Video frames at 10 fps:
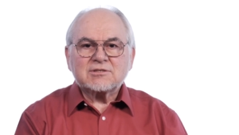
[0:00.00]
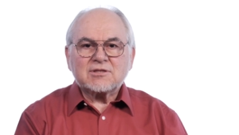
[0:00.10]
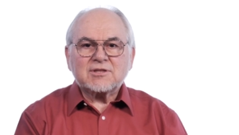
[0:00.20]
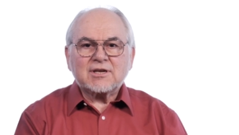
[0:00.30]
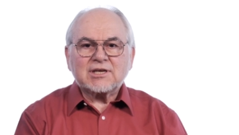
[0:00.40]

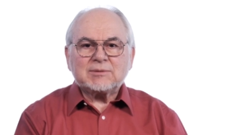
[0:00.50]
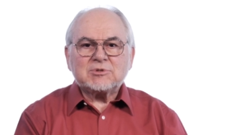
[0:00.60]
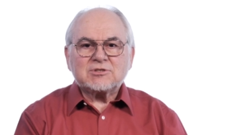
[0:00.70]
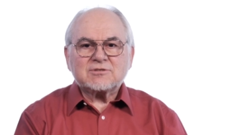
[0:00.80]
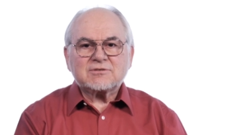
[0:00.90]
synthetic
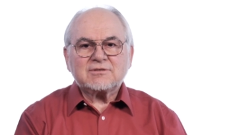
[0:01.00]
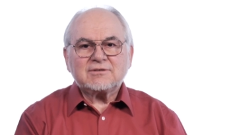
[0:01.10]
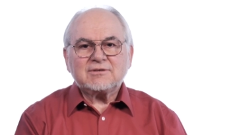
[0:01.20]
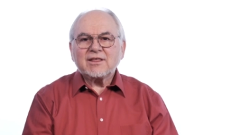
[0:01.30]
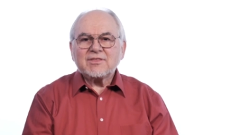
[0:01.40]
images.
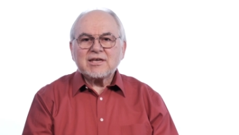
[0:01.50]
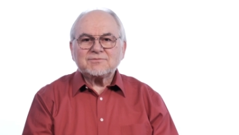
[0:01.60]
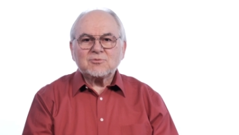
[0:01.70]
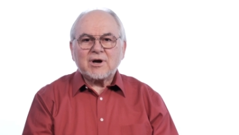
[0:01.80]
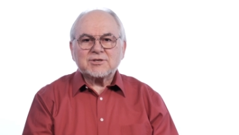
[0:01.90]

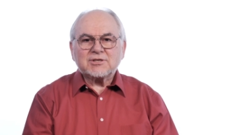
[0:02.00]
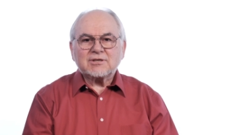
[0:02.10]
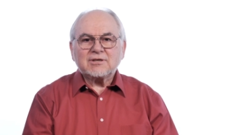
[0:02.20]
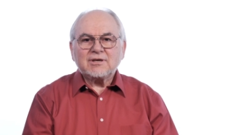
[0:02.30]
Thanks for watching,